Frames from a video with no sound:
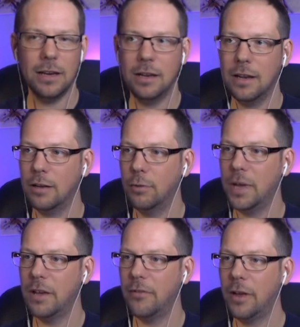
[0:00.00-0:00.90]
in a little
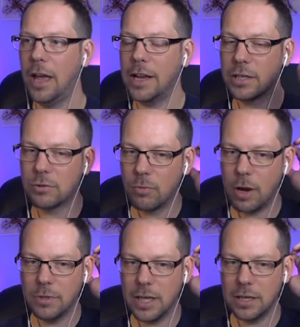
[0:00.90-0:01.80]
bit of an extra
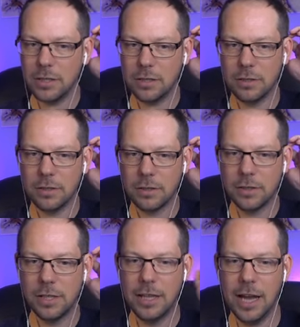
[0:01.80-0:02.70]
rotation.
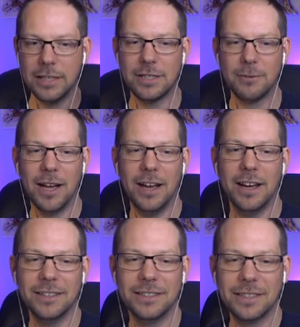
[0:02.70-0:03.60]
It's a dancer at
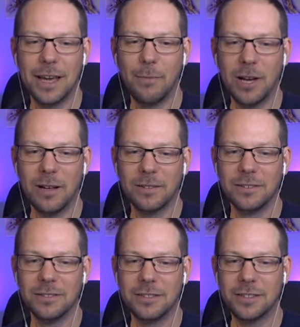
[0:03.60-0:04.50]
heart, says Gabrielle.
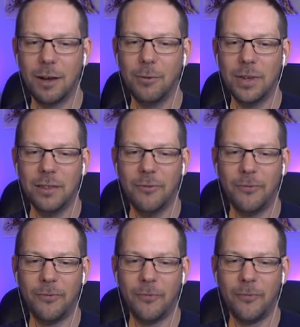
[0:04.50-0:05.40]
Just go with the
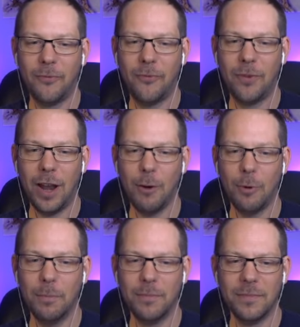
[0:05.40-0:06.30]

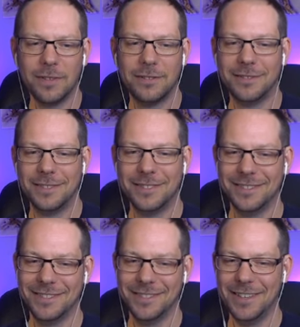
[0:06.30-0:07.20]
flow-em.
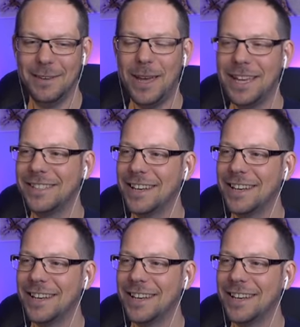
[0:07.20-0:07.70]
Are you making